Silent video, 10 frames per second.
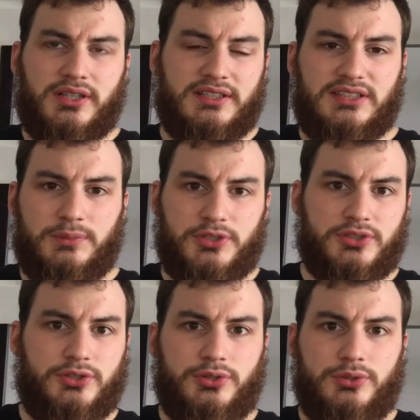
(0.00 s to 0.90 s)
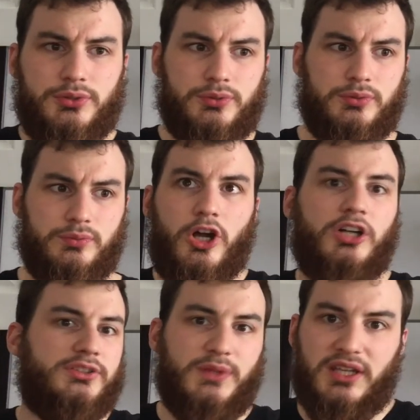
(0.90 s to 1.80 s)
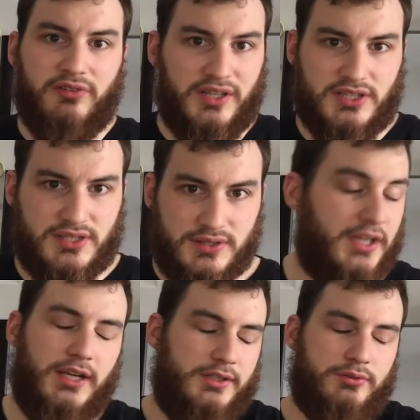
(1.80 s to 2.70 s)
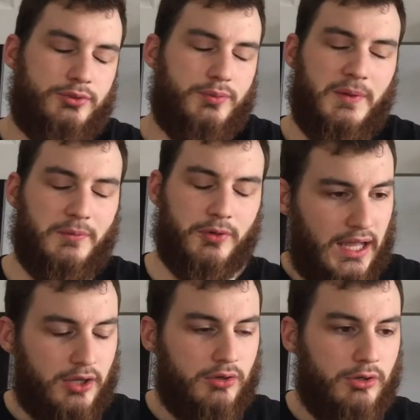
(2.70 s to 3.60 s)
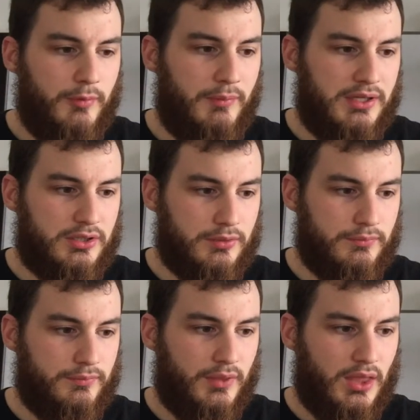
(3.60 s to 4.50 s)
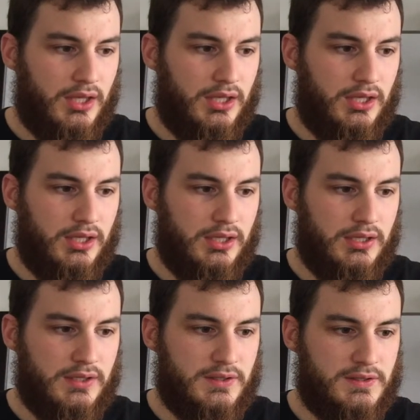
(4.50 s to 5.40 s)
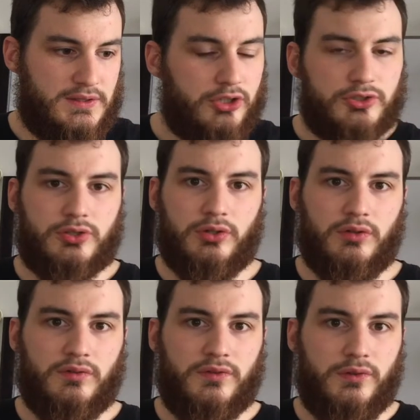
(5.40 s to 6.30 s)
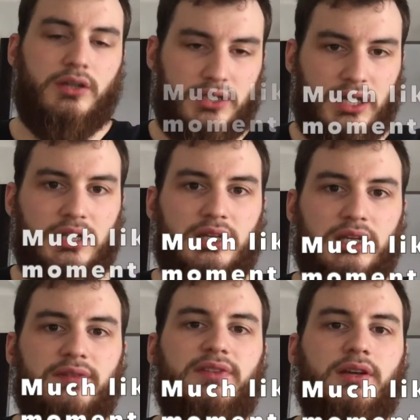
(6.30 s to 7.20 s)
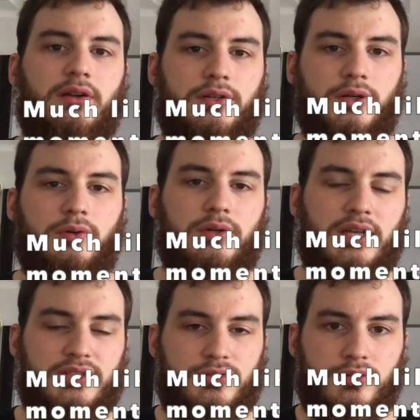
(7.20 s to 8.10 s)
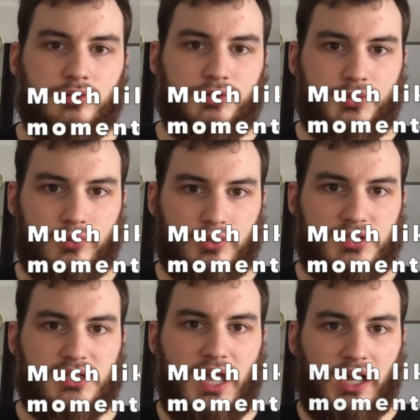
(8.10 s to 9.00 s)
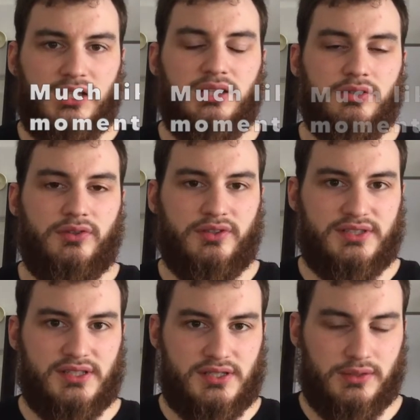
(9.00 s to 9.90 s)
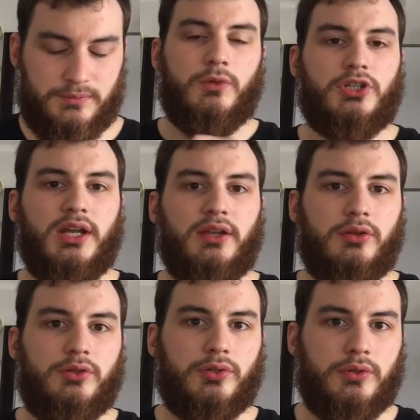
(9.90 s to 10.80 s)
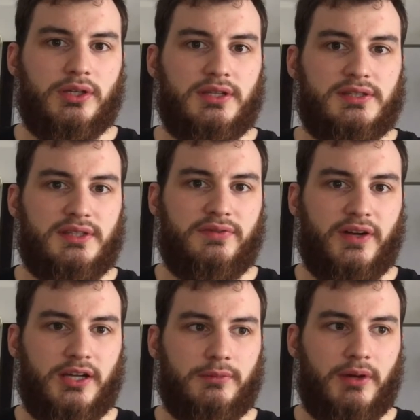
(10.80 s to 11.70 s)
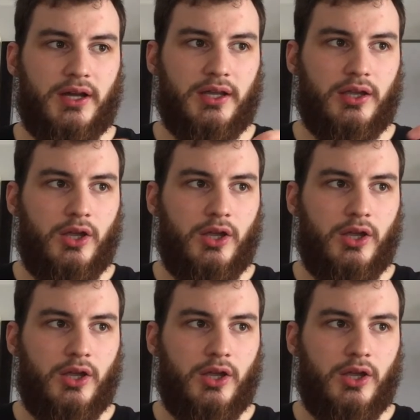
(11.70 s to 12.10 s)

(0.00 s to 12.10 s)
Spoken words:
exceptions due to cosmic events that I don't remember. Angular momentum is conserved, again, if there are no external torques acting on the system. Much like the torque is defined by